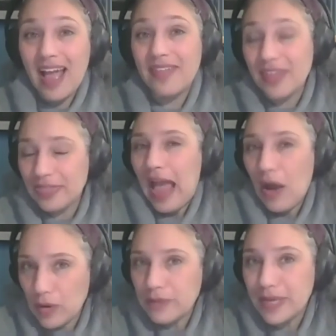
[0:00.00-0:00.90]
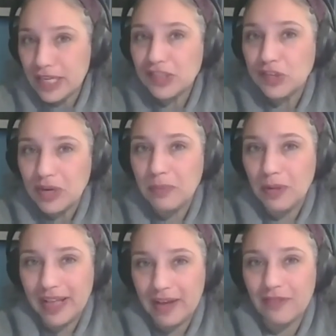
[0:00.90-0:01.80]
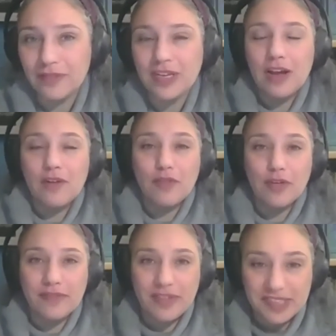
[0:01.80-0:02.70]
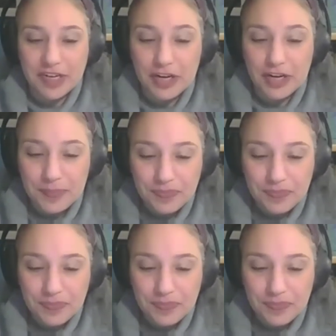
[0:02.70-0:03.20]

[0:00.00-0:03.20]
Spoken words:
and that would be a suitable gift for the visitor.